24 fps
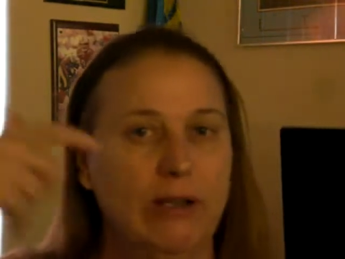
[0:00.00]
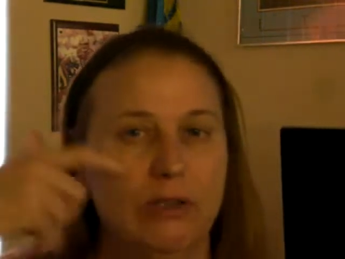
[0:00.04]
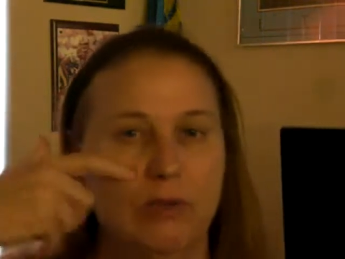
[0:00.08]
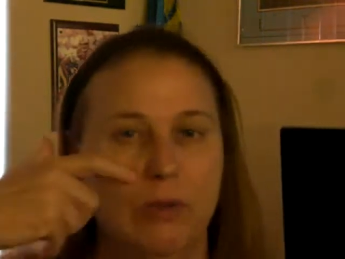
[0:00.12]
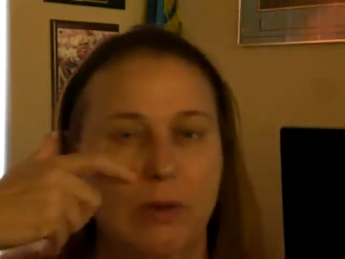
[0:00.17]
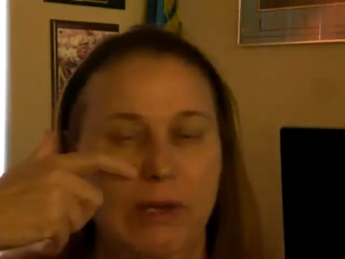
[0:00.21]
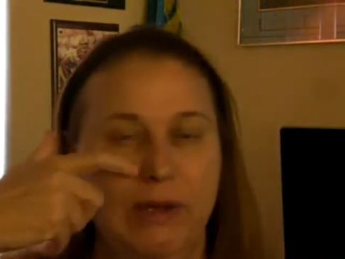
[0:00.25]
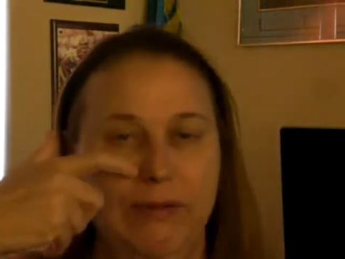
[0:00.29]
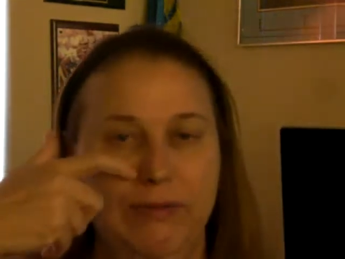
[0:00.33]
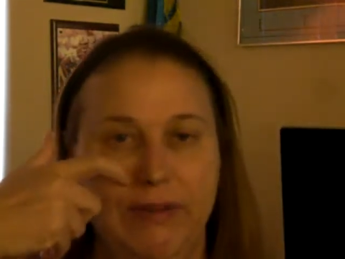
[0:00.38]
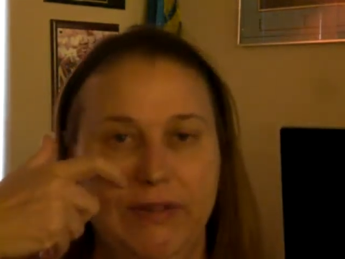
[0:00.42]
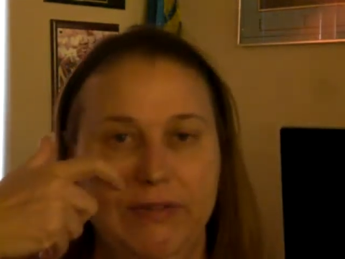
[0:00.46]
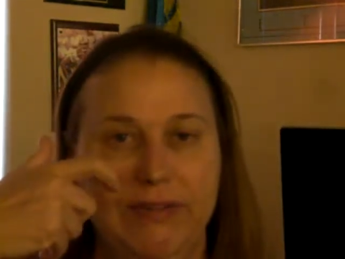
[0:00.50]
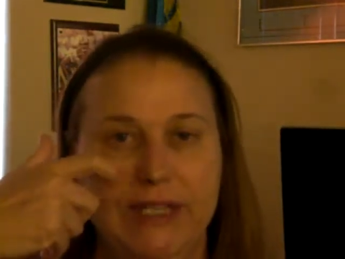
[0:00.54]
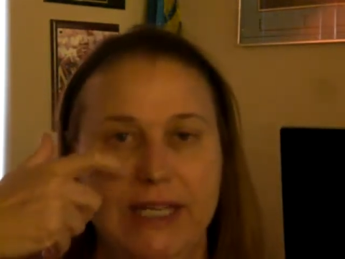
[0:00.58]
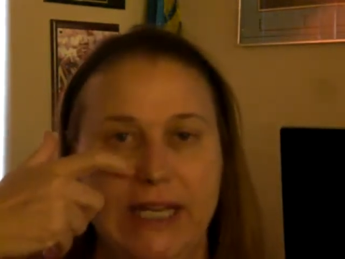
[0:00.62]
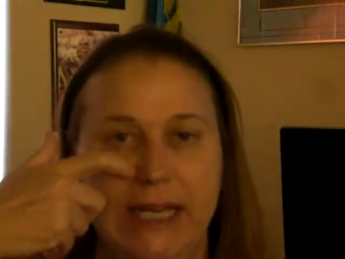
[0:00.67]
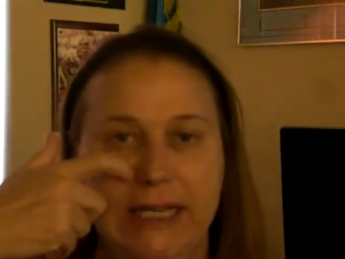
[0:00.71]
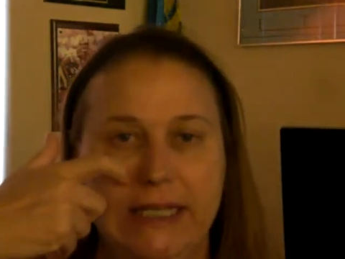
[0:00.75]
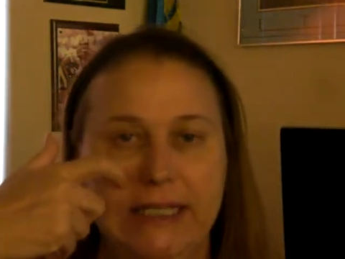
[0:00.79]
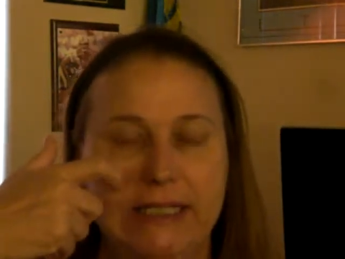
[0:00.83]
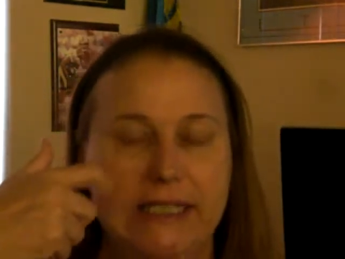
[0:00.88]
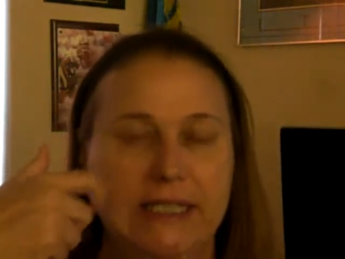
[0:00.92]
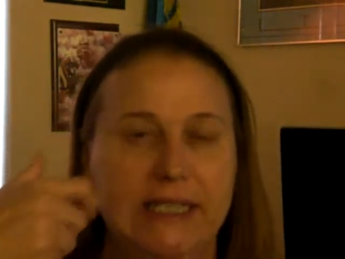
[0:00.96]

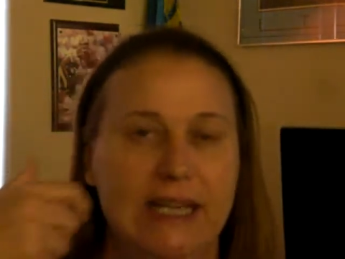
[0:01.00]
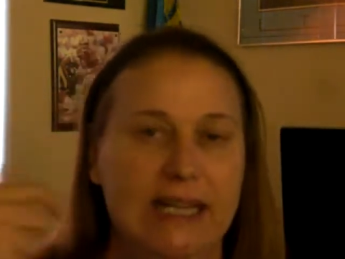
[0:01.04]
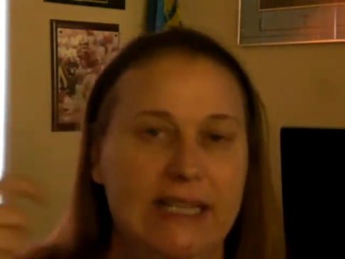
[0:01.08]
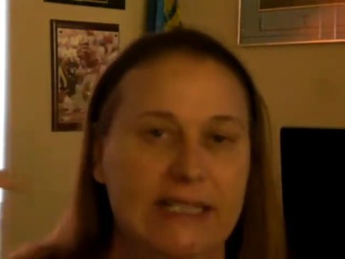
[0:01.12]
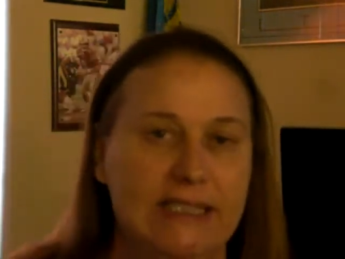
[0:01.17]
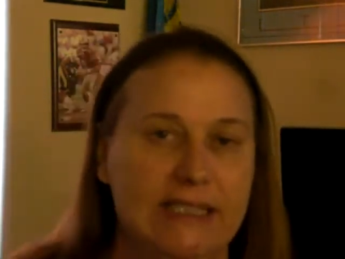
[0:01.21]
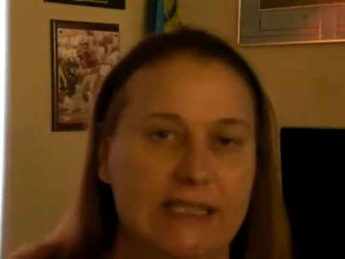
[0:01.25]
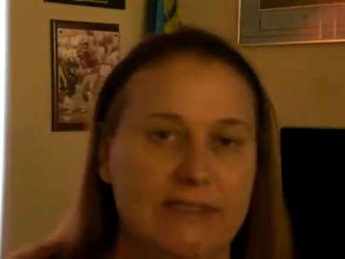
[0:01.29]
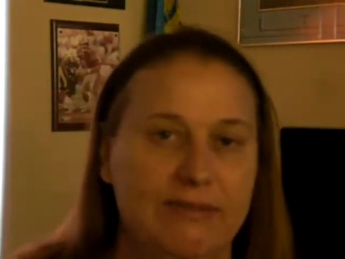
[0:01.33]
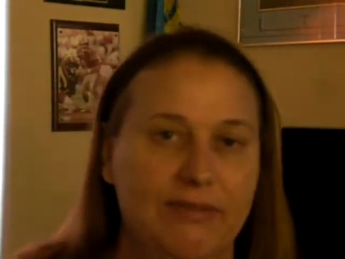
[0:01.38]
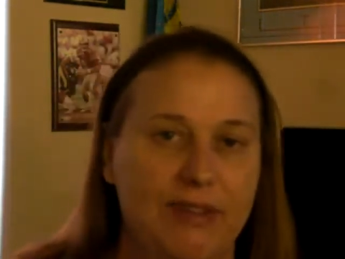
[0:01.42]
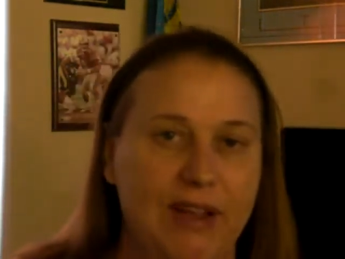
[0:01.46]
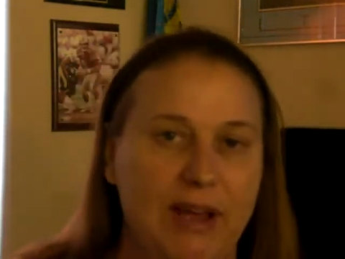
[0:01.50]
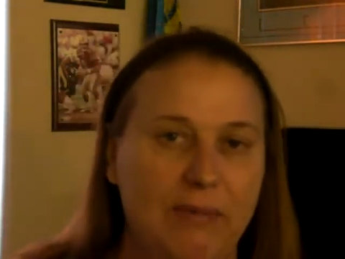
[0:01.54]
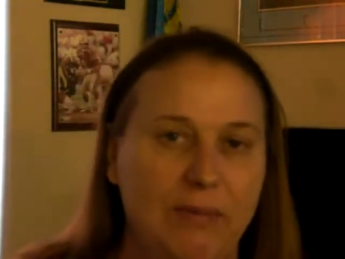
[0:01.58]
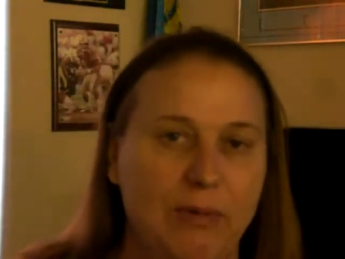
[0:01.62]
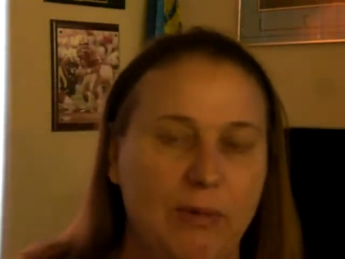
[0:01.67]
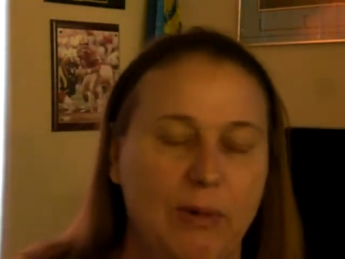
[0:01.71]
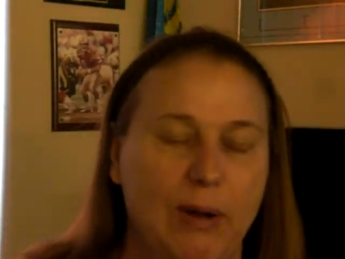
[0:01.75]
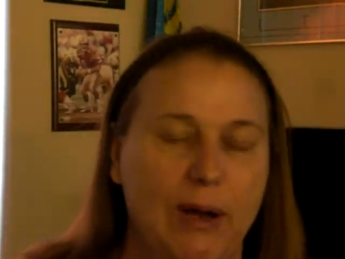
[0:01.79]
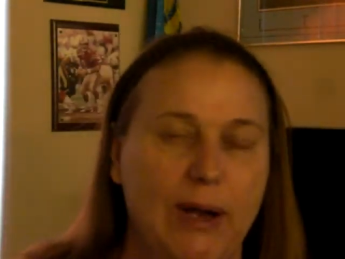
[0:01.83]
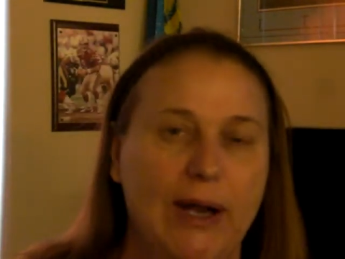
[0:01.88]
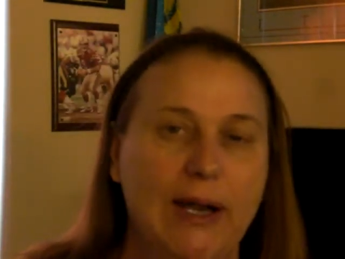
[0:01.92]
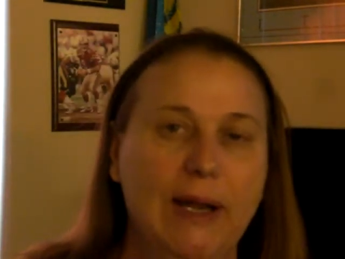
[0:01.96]
2015, today's
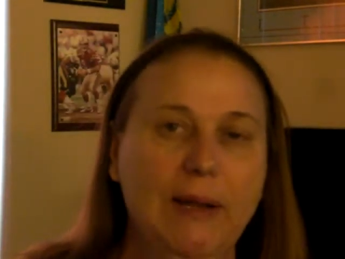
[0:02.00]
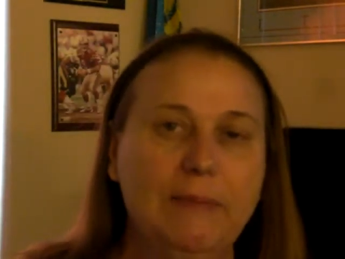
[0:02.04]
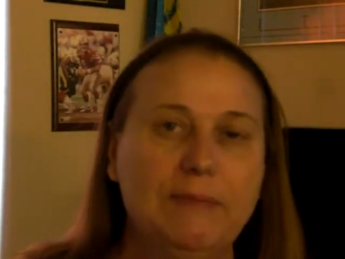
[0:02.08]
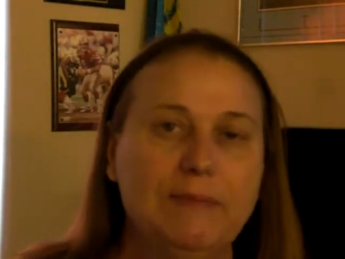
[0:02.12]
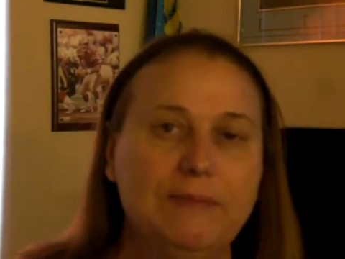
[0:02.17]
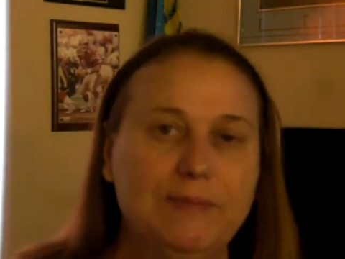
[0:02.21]
February,